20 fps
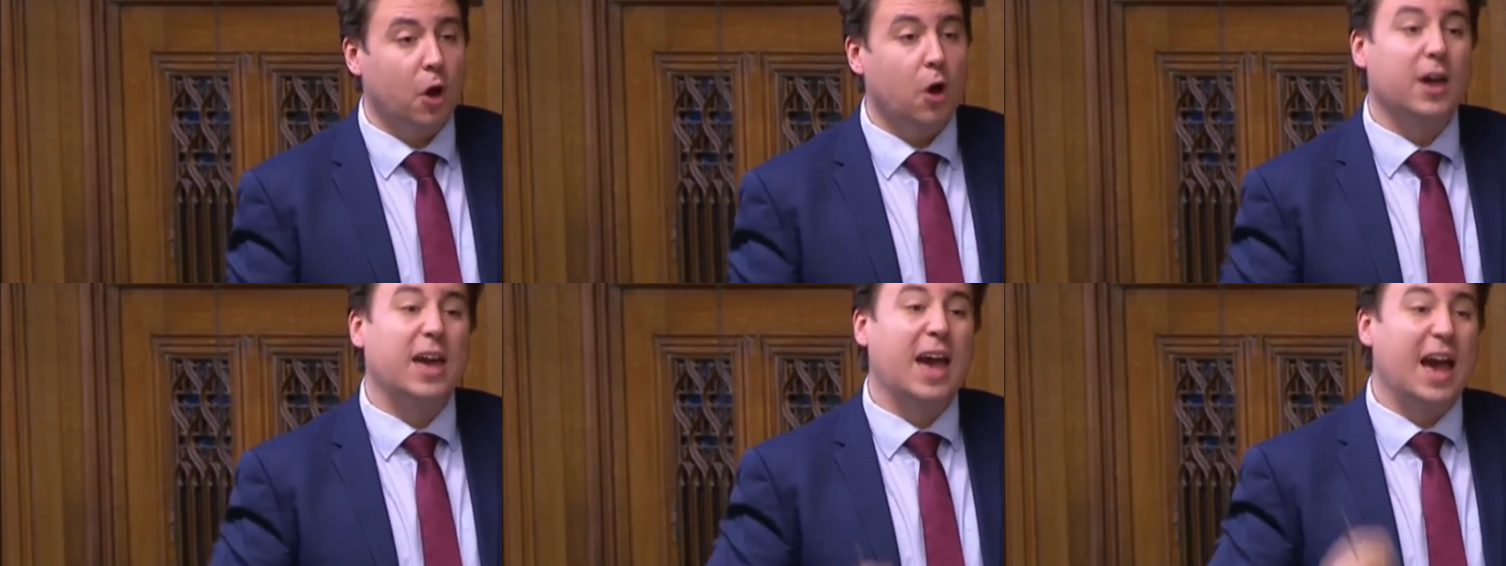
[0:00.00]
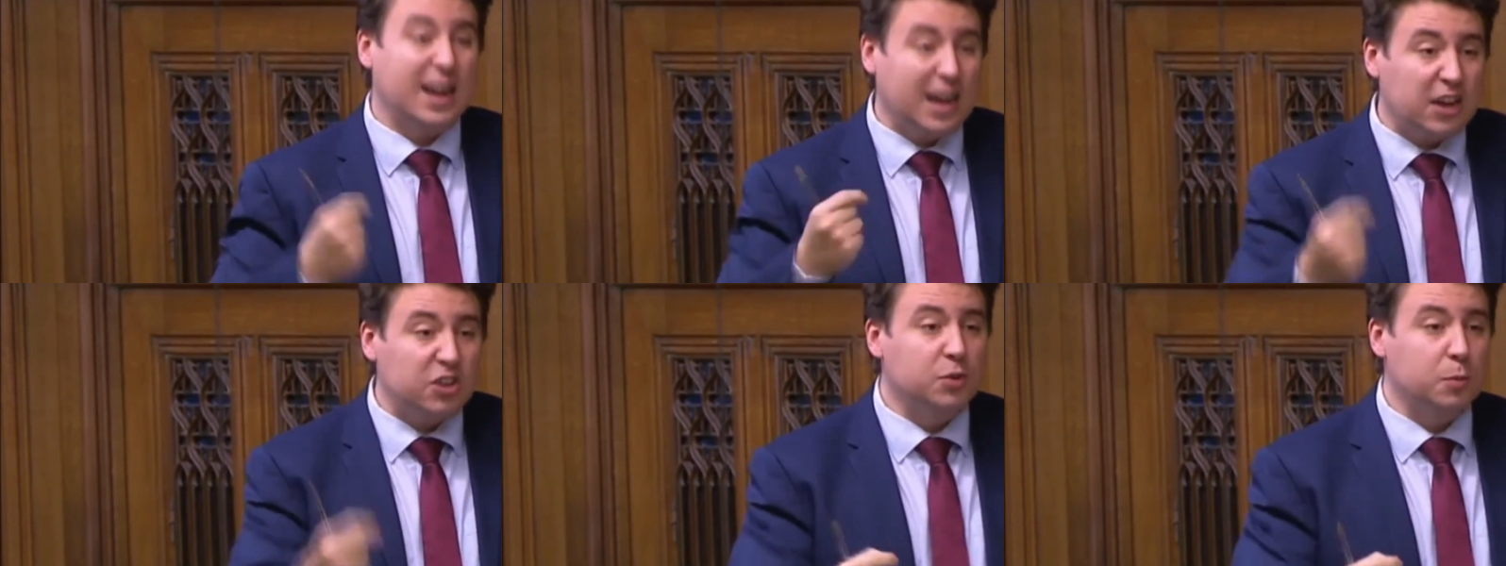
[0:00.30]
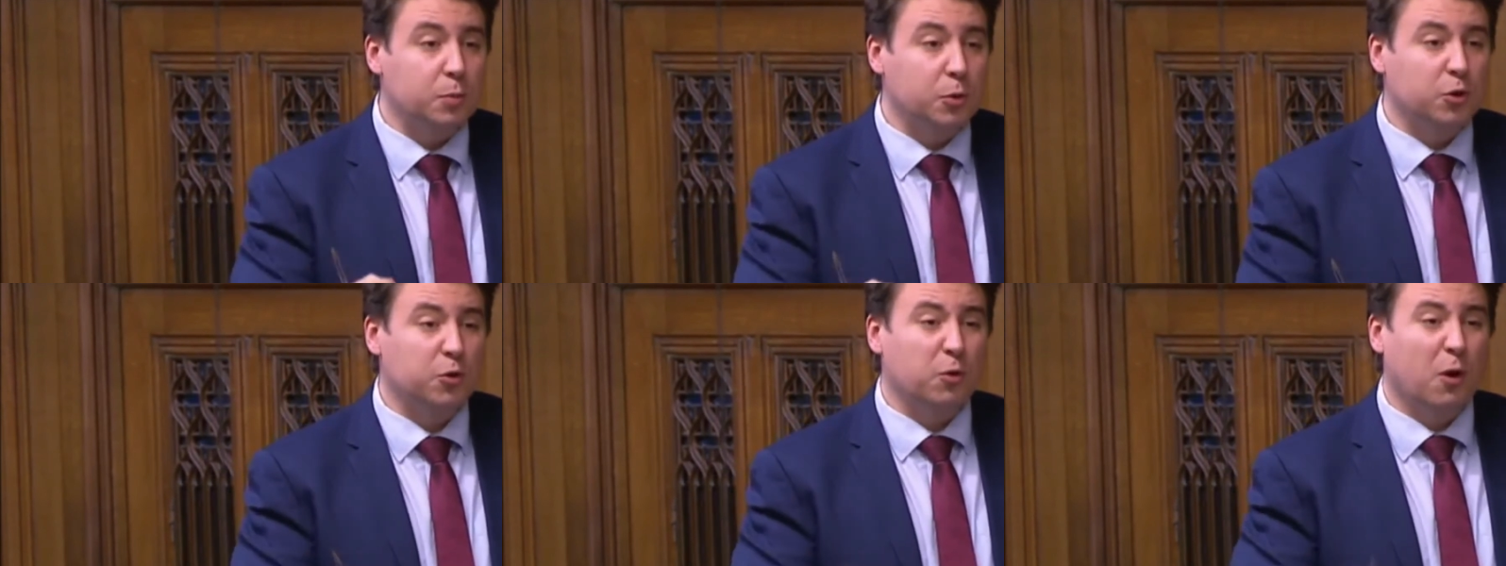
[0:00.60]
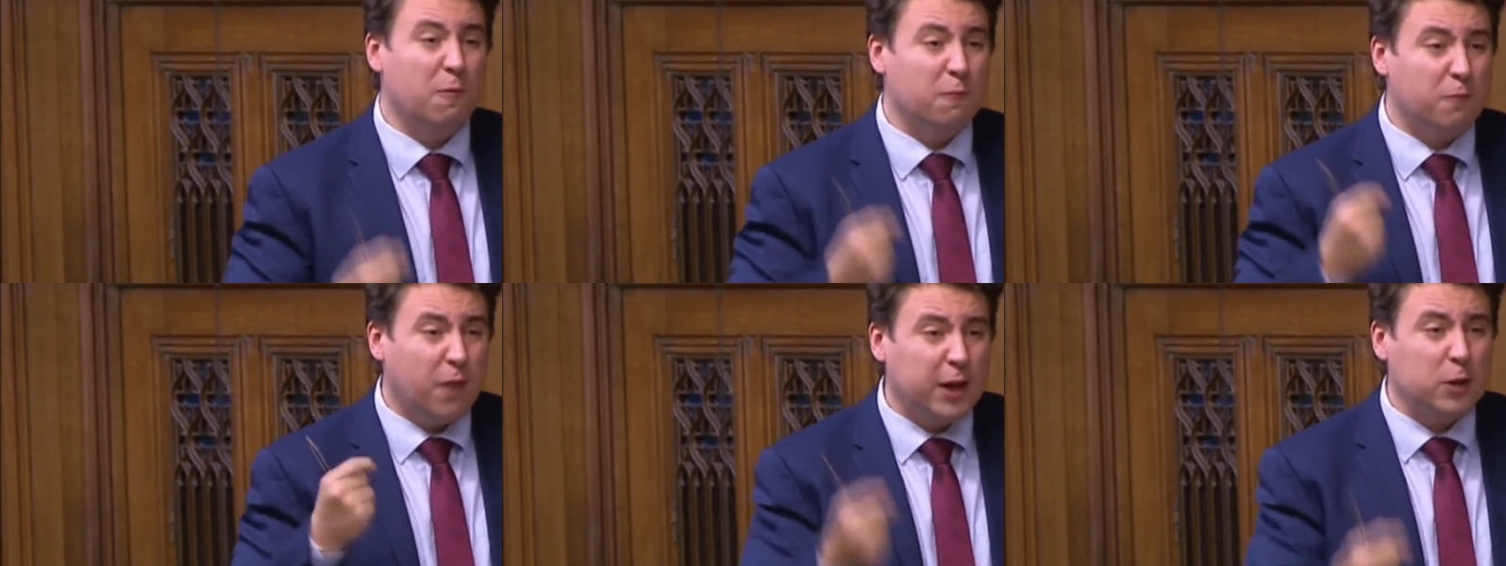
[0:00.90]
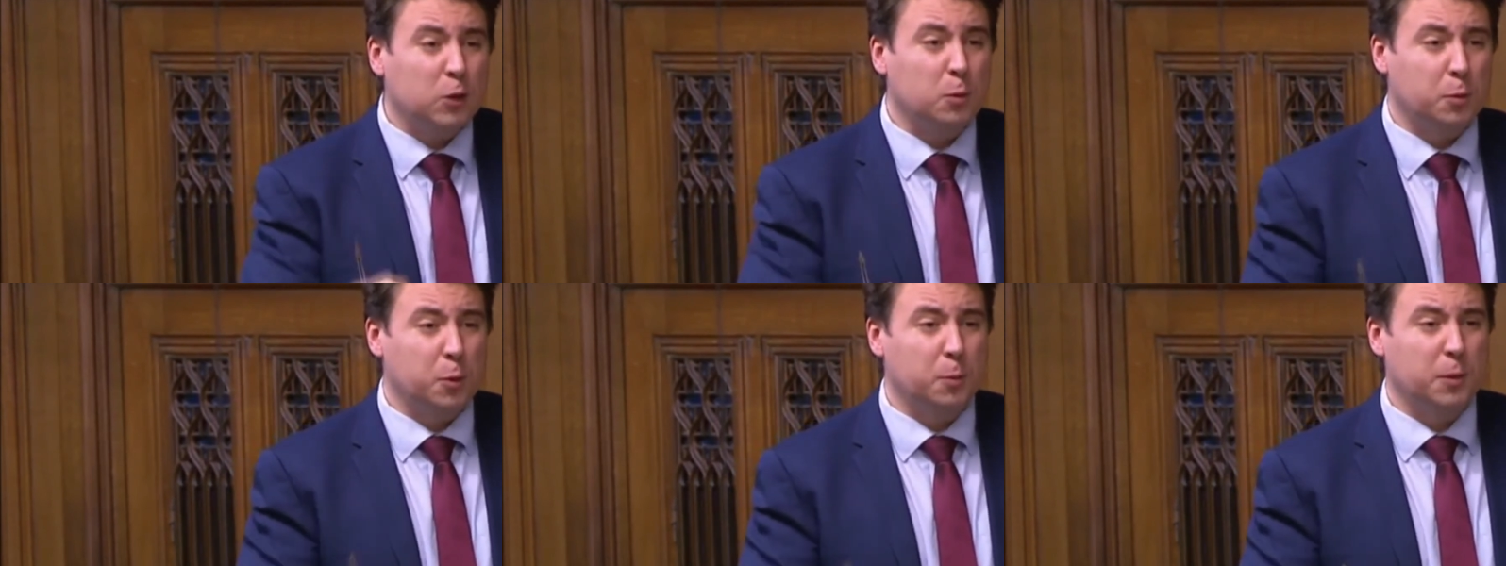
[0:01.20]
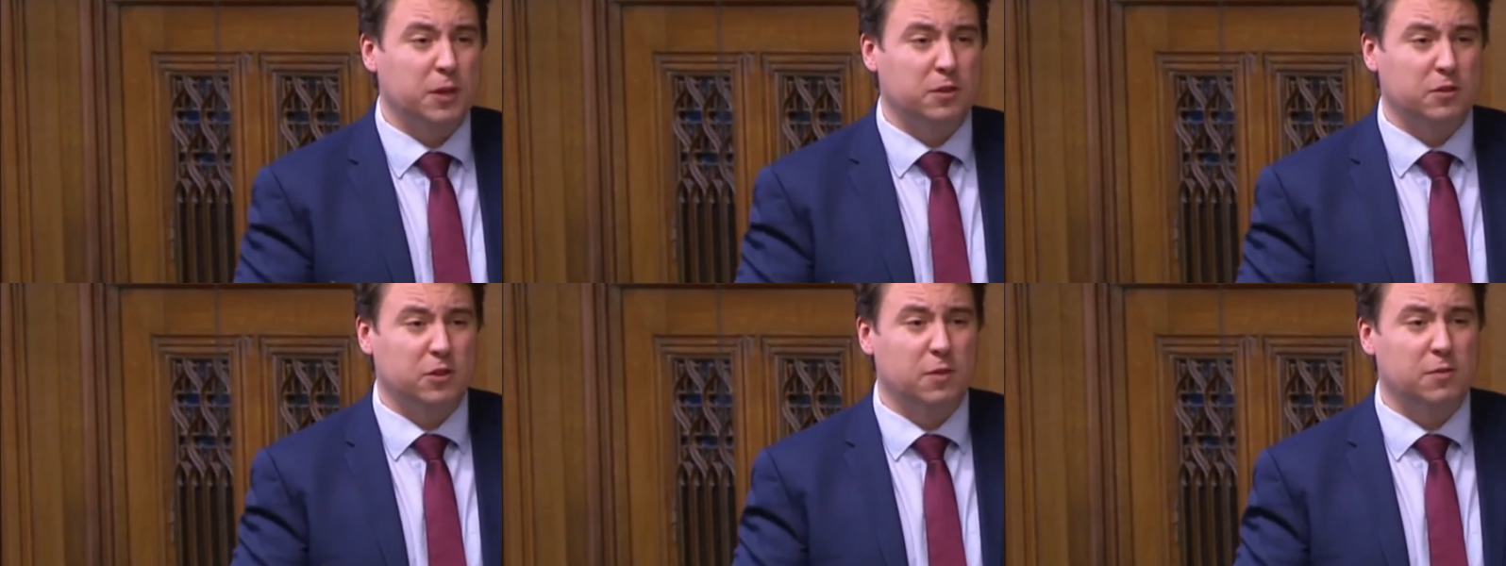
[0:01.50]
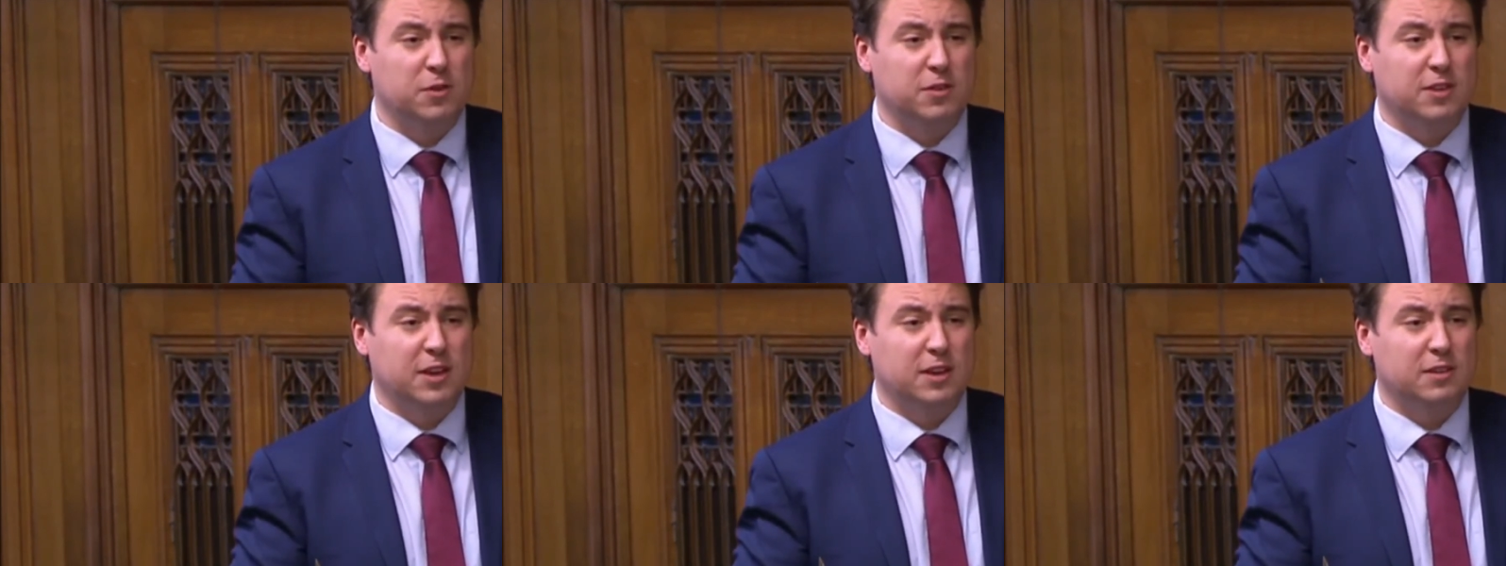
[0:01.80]
can actually put into our vital public
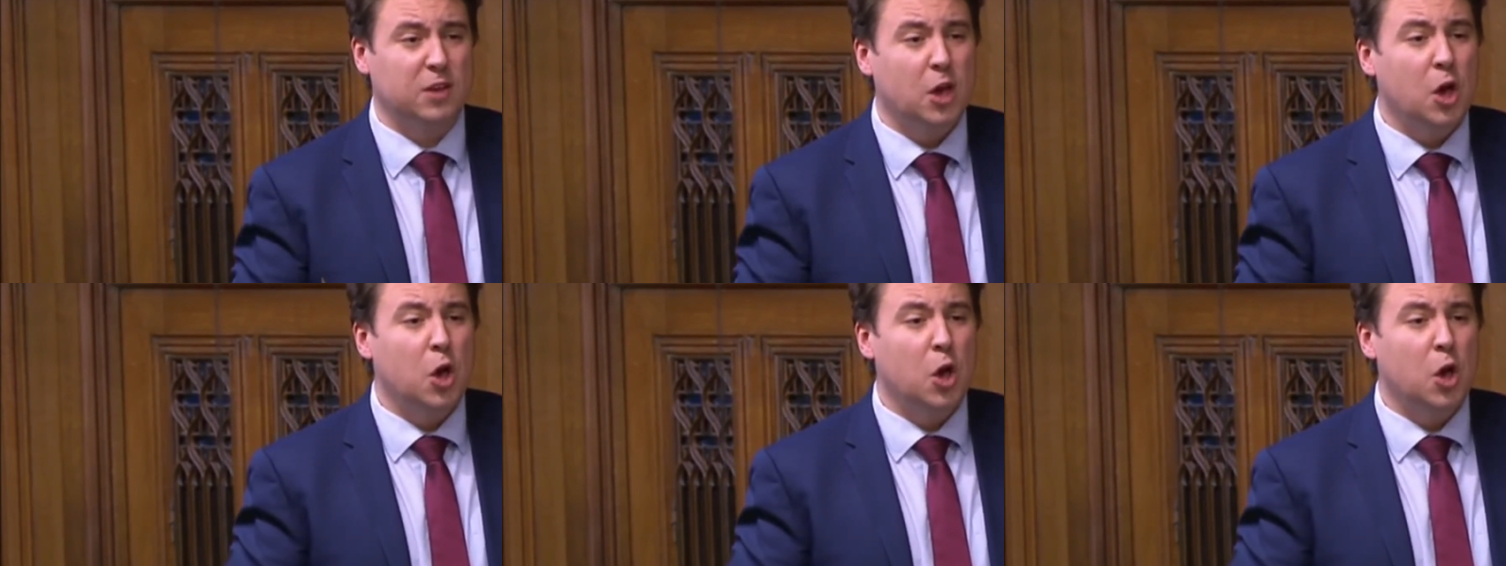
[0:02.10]
services